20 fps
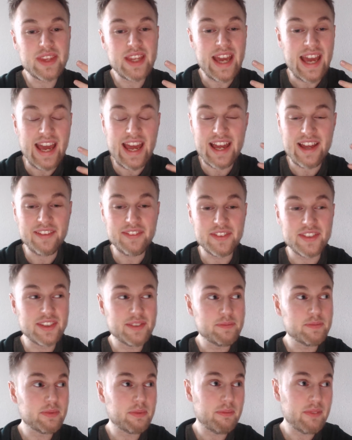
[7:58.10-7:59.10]
and
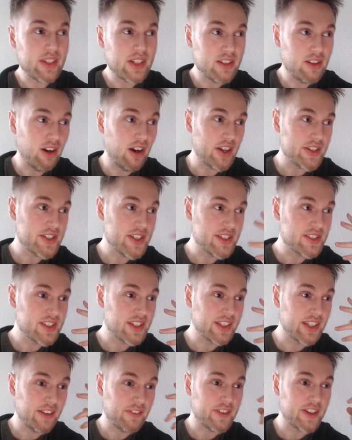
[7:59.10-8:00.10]
causing
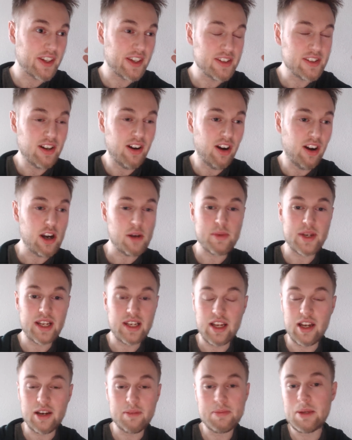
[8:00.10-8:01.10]
significant harm. And a
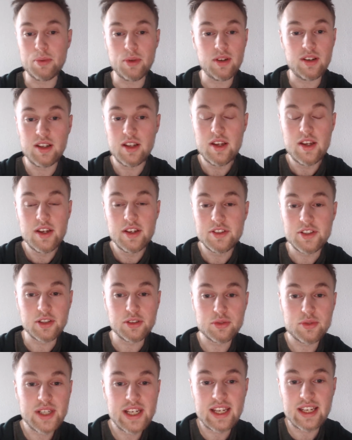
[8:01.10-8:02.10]
lot of people
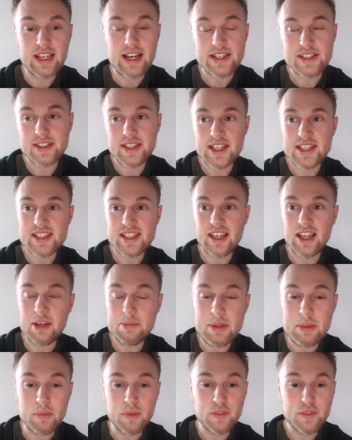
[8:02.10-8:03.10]
don't realize this. A lot
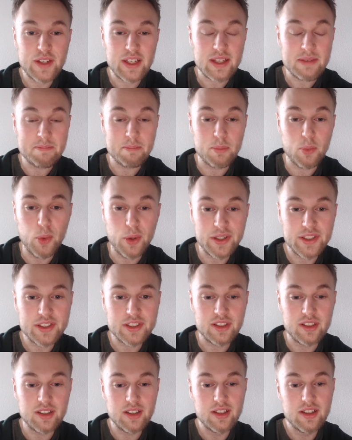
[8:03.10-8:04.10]
of people feel
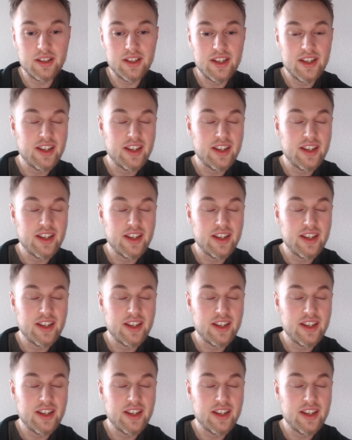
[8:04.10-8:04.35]
immortal